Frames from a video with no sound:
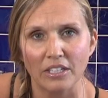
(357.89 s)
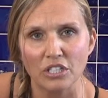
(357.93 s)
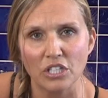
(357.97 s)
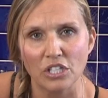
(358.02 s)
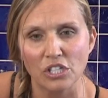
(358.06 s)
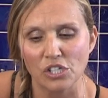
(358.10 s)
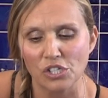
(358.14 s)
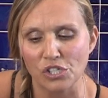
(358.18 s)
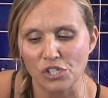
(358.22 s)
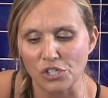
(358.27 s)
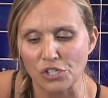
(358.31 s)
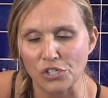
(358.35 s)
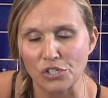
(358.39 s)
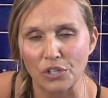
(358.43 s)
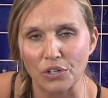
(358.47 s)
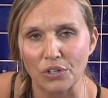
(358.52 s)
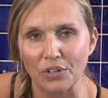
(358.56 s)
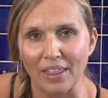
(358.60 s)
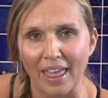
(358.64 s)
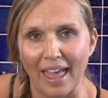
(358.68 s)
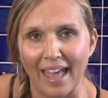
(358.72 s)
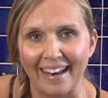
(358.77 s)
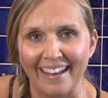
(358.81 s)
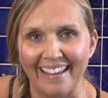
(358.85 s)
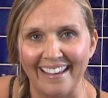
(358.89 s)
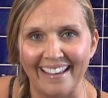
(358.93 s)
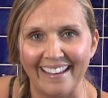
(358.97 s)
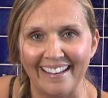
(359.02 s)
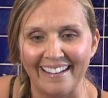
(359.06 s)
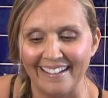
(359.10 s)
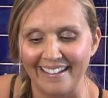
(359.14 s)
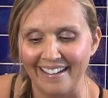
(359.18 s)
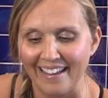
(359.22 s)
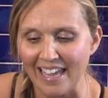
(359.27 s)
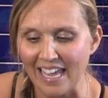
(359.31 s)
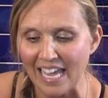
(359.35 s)
You just stir that
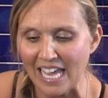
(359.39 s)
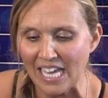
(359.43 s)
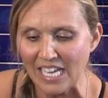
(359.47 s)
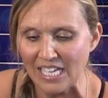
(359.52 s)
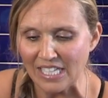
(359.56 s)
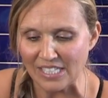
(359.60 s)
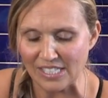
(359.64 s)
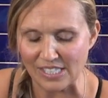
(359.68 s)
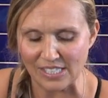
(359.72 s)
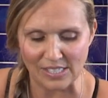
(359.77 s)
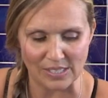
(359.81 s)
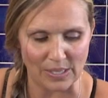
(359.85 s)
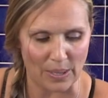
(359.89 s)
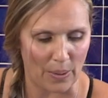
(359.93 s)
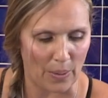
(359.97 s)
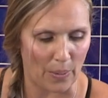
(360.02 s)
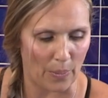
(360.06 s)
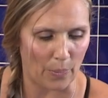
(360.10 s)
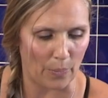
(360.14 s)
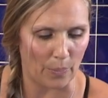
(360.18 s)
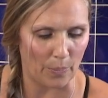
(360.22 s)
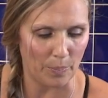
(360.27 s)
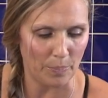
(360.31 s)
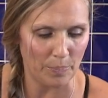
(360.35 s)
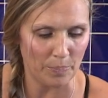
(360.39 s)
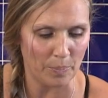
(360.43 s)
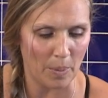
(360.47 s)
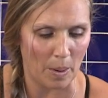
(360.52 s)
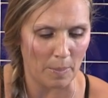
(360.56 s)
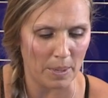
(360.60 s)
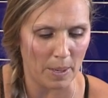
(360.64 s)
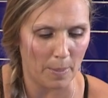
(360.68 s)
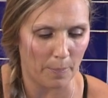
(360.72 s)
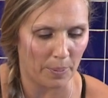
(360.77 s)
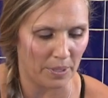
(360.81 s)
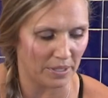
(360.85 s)
in. So
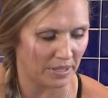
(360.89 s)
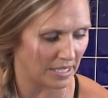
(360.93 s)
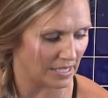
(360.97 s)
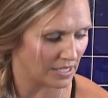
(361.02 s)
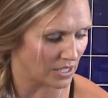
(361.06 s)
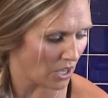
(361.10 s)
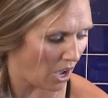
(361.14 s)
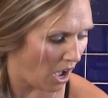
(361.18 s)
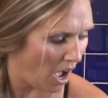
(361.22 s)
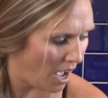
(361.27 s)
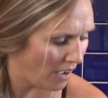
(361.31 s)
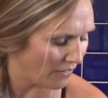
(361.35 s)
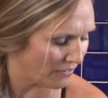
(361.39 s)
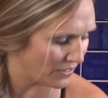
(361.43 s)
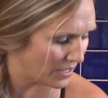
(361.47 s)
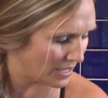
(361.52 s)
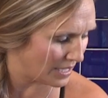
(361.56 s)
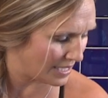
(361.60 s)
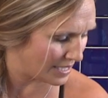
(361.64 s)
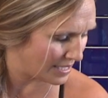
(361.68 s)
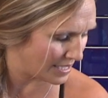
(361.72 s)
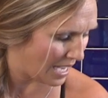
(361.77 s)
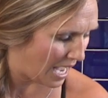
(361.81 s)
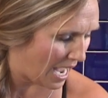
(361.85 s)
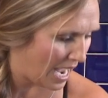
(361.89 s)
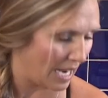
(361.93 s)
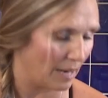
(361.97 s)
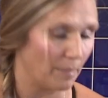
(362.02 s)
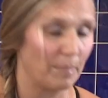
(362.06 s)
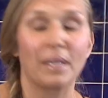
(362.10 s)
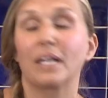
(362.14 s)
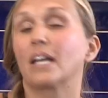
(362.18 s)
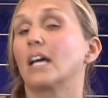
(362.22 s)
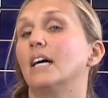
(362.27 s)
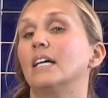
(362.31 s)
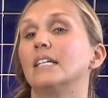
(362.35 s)
I'm gonna put this off to the
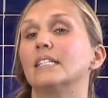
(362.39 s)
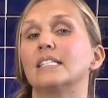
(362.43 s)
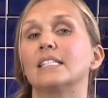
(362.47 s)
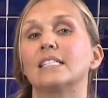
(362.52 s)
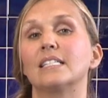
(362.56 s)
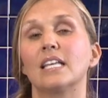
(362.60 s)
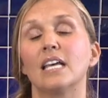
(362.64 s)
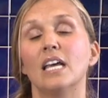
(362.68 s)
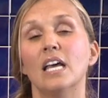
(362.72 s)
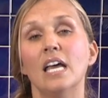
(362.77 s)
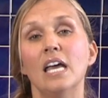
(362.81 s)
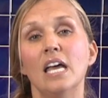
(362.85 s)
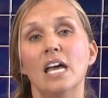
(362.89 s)
side because